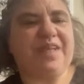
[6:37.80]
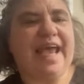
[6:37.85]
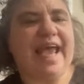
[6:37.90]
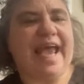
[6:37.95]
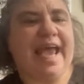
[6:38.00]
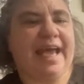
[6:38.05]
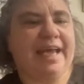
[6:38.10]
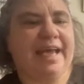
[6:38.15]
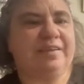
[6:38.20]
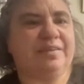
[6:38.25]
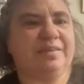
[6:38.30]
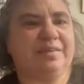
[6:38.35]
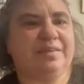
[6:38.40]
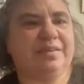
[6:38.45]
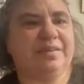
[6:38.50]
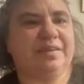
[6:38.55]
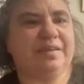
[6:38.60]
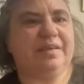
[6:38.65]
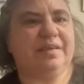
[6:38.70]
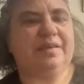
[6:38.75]

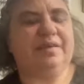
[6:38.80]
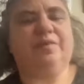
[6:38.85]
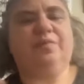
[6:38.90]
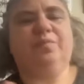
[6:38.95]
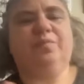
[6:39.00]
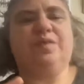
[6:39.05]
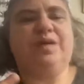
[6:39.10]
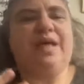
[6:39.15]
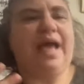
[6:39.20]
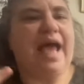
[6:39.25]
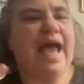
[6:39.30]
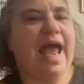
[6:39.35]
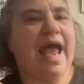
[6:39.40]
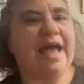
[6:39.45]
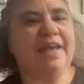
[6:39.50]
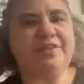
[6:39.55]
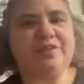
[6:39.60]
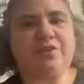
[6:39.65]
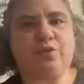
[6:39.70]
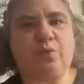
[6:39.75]
And
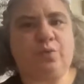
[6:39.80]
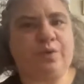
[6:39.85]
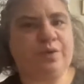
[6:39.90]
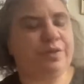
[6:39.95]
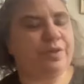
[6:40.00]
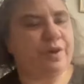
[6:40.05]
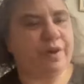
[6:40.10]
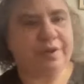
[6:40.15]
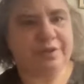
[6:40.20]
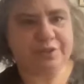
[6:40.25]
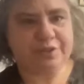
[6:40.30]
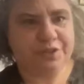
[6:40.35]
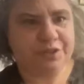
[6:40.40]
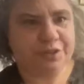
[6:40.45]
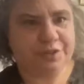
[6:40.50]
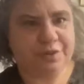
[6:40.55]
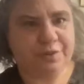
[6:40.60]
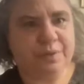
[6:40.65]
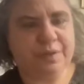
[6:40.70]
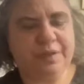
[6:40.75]
as an Orthodox
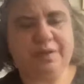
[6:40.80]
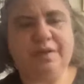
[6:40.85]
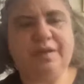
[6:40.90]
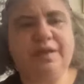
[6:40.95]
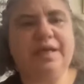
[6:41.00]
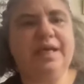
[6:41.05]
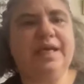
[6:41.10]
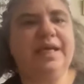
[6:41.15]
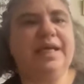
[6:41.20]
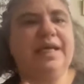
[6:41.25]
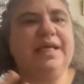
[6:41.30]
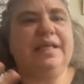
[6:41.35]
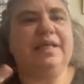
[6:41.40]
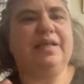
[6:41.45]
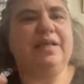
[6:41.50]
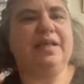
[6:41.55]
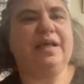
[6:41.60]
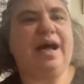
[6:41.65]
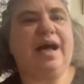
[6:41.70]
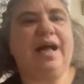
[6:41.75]
Jew,
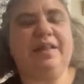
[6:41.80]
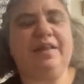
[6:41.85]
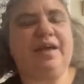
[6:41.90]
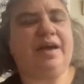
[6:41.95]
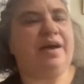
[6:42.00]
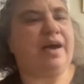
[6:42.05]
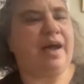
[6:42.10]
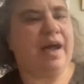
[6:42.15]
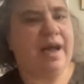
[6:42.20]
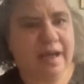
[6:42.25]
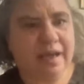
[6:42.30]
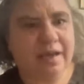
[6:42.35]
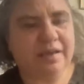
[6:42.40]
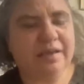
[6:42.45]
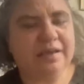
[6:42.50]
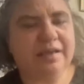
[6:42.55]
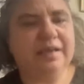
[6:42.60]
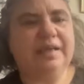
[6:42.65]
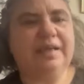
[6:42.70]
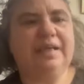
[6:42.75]
halakha
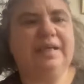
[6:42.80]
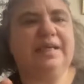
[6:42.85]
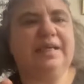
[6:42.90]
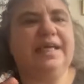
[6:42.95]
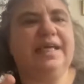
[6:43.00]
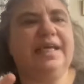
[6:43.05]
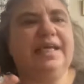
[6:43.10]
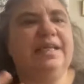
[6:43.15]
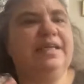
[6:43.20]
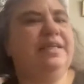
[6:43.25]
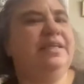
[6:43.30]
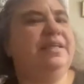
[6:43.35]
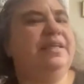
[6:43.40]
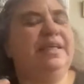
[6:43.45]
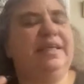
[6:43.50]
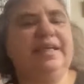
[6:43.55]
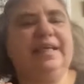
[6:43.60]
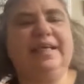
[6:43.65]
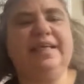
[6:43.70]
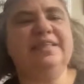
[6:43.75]

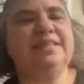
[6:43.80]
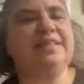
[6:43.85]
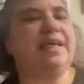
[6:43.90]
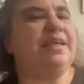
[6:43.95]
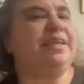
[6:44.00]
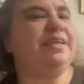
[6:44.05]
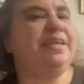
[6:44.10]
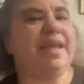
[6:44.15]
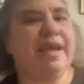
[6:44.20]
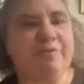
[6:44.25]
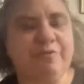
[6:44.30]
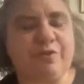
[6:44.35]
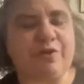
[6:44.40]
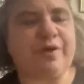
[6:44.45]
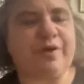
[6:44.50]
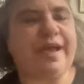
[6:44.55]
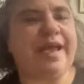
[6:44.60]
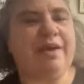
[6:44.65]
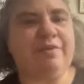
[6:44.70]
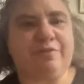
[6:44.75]
is
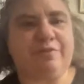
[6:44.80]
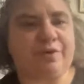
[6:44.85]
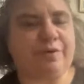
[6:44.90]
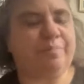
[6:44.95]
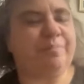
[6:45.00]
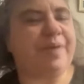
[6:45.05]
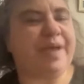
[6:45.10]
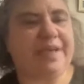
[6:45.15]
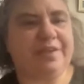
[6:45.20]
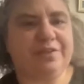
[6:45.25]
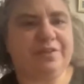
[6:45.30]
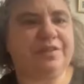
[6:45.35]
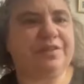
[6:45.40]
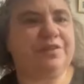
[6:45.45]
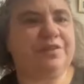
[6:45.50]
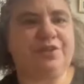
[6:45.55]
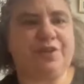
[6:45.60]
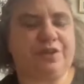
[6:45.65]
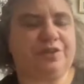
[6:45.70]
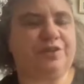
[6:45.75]
never, ever
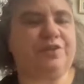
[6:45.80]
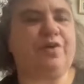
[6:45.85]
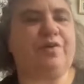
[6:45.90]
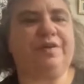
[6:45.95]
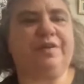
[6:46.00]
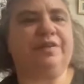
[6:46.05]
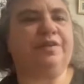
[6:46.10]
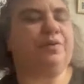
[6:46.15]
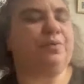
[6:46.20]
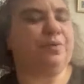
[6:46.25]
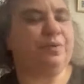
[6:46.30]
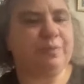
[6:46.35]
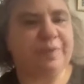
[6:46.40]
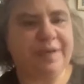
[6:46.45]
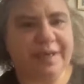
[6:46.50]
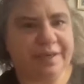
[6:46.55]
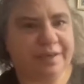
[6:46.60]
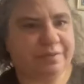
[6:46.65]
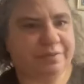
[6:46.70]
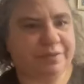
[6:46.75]
based just on a literal
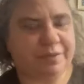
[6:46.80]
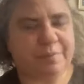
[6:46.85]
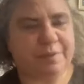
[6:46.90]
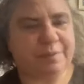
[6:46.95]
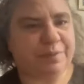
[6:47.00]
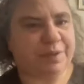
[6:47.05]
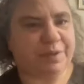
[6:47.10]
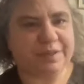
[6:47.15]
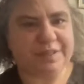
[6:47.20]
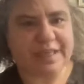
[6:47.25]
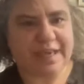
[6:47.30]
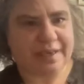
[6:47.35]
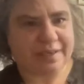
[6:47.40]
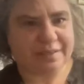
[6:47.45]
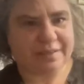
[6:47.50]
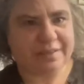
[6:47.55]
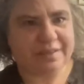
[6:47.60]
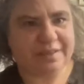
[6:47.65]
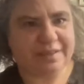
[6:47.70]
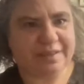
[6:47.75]
reading of the biblical
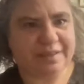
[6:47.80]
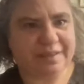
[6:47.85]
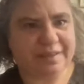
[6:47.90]
text.